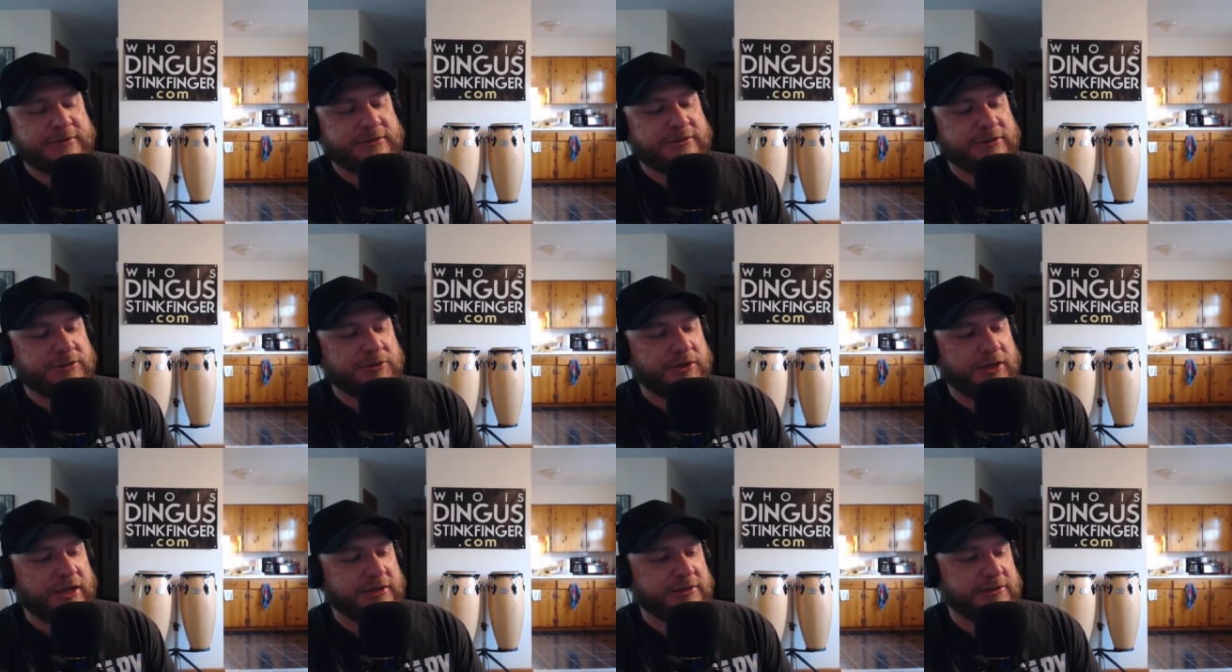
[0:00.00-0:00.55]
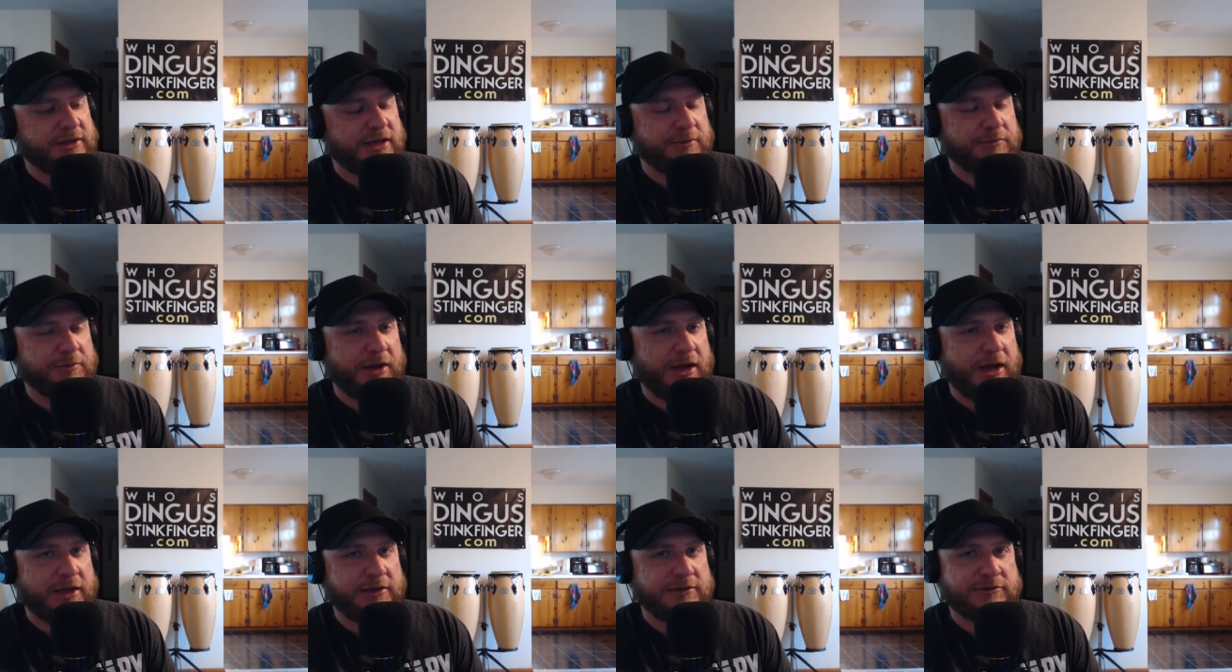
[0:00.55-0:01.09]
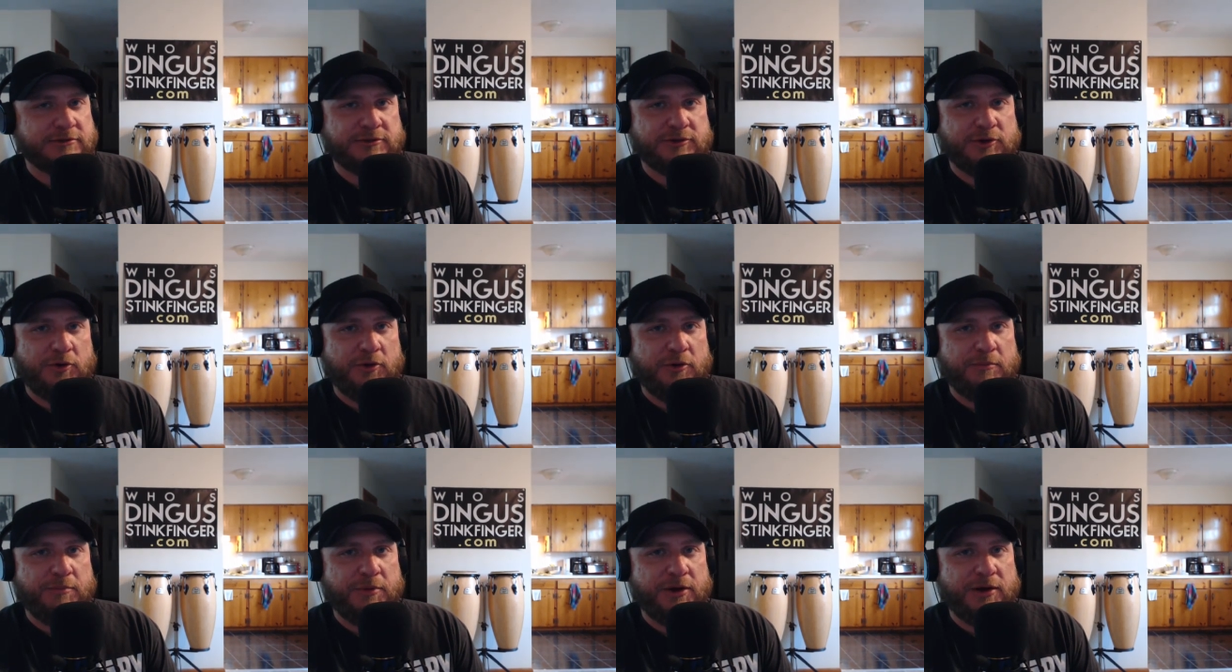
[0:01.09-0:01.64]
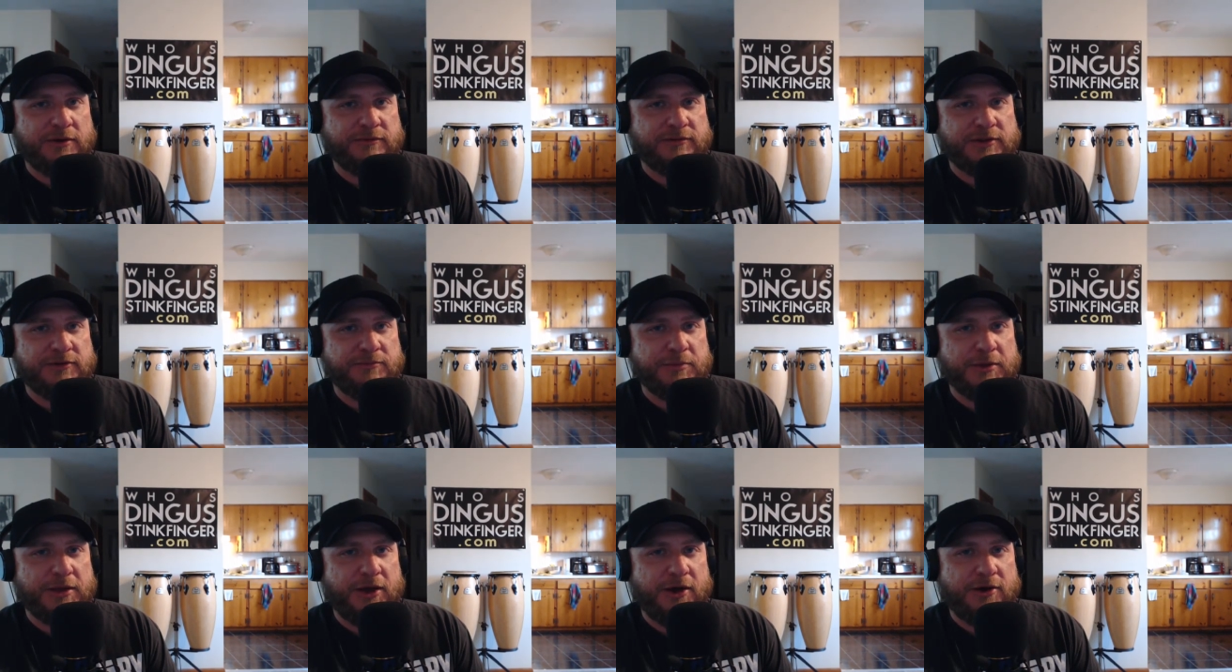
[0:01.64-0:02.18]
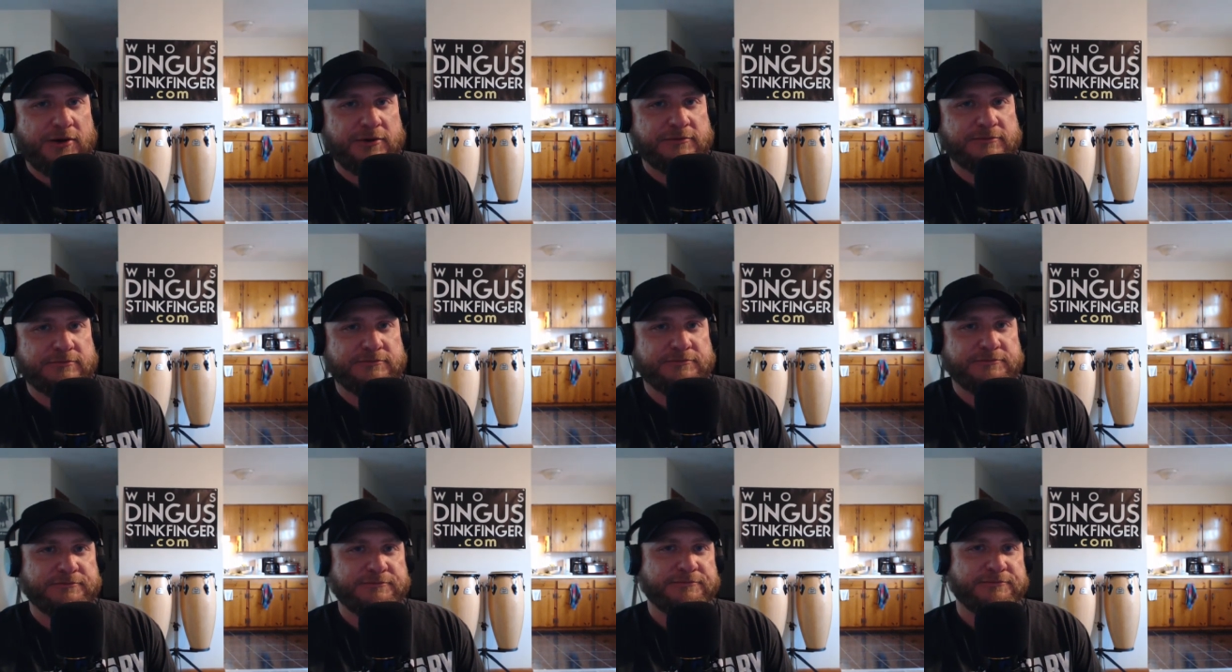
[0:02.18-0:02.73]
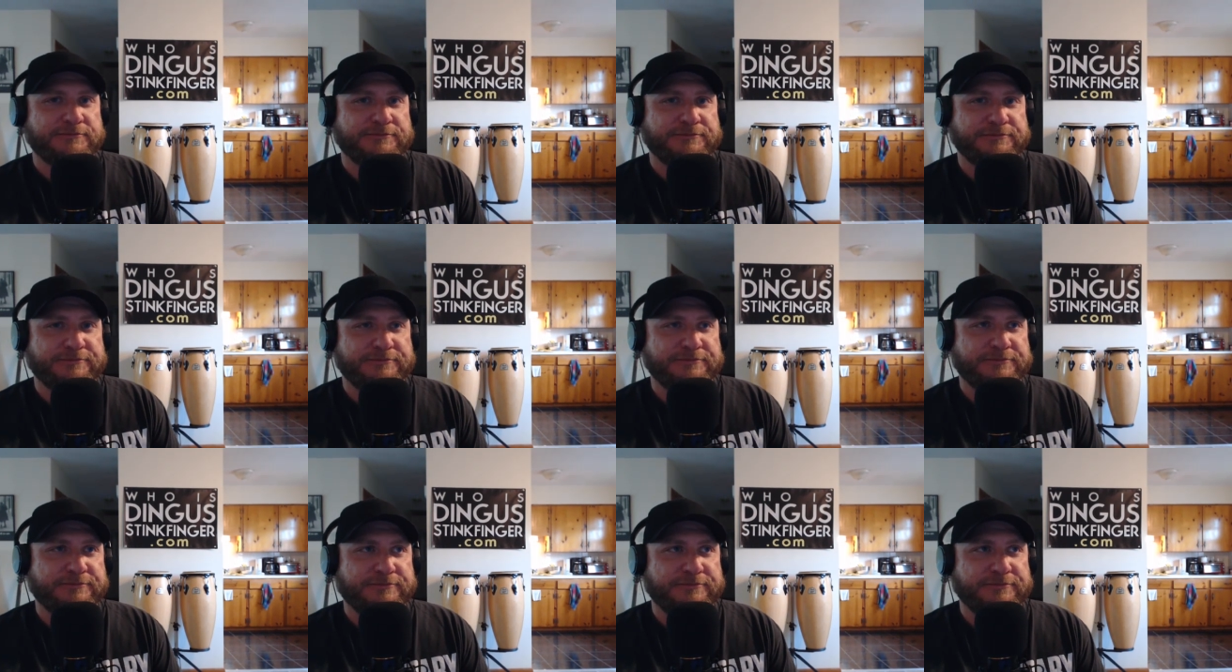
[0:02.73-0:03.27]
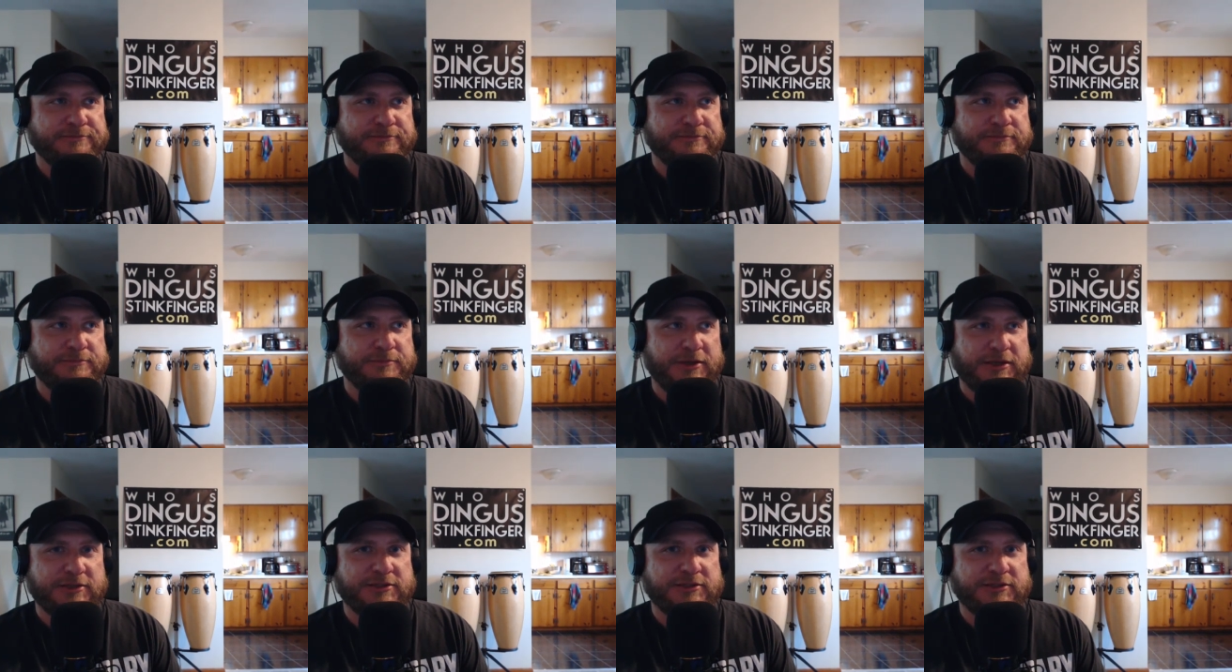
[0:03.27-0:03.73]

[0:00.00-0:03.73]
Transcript: Till next time, guys, go above, live beyond, be a